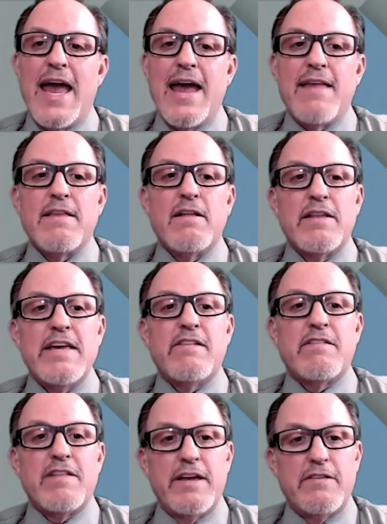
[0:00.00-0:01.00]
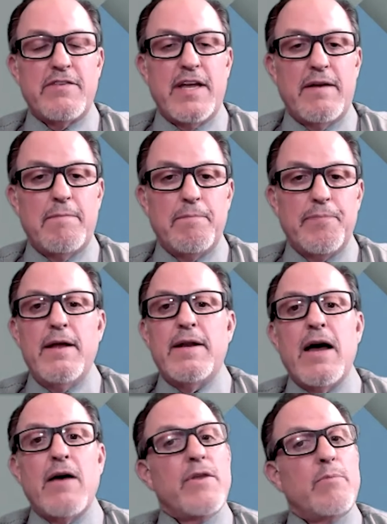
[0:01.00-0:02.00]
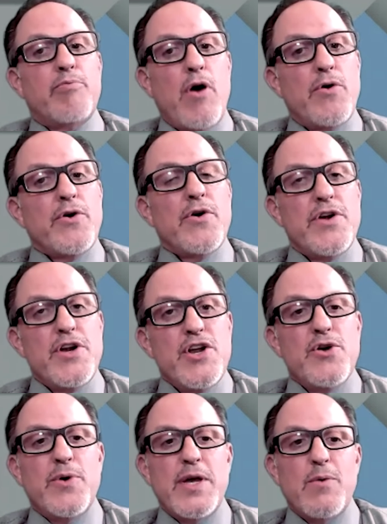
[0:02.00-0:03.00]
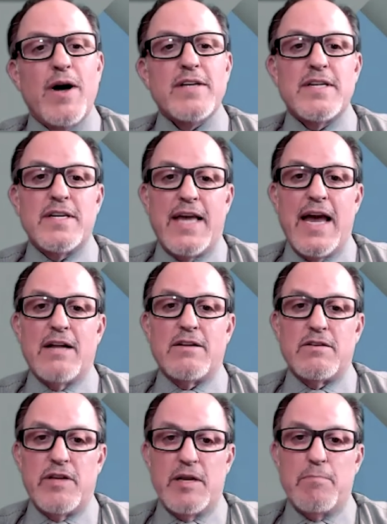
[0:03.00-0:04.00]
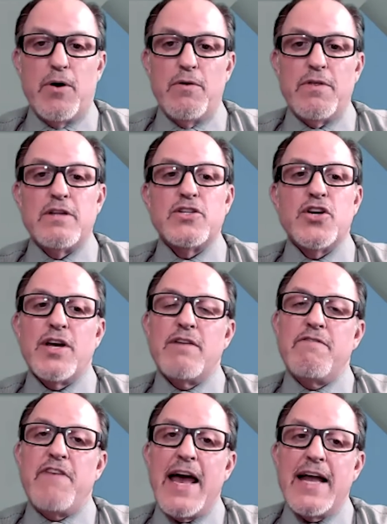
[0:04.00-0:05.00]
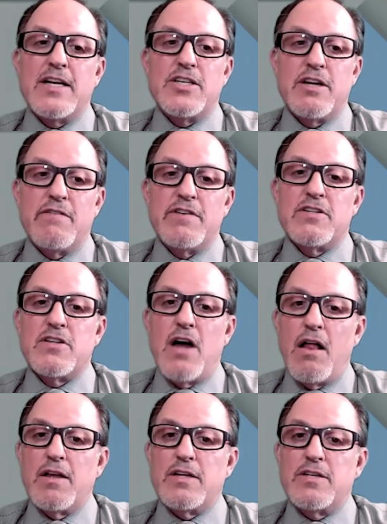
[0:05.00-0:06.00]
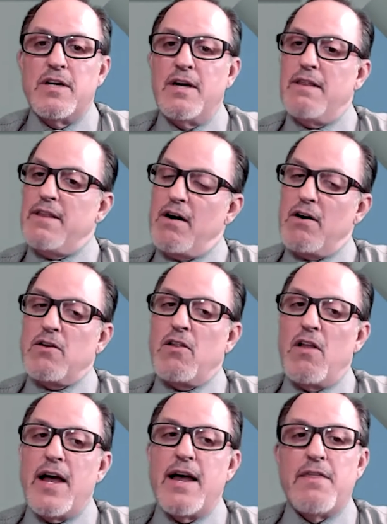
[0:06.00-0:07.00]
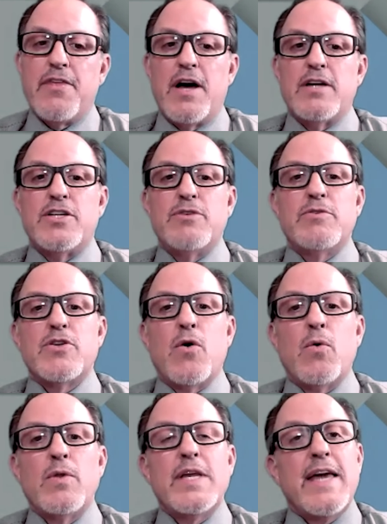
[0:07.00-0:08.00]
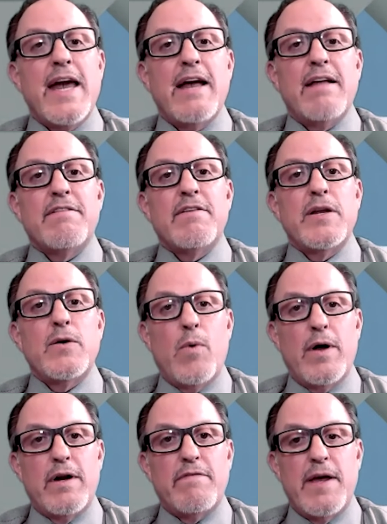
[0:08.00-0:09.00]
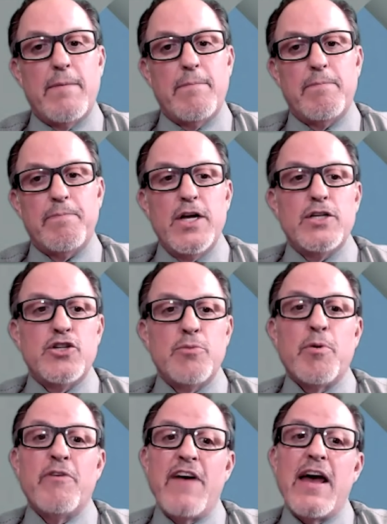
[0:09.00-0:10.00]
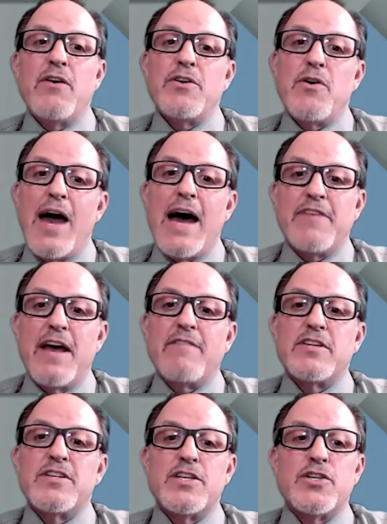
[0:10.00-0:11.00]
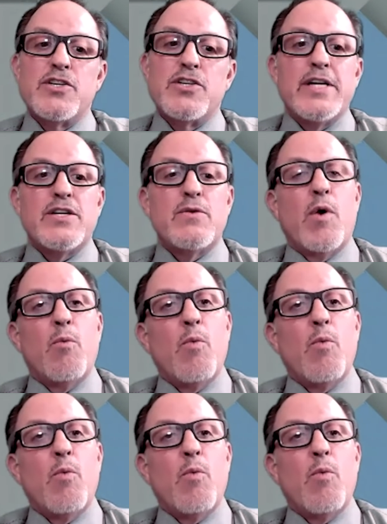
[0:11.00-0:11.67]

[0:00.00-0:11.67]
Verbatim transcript: and the lease listing. Now, the broker knew he wasn't canceling both and took advantage of his knowledge that our client thought she was only canceling one of them. To prevail, you have to have a situation where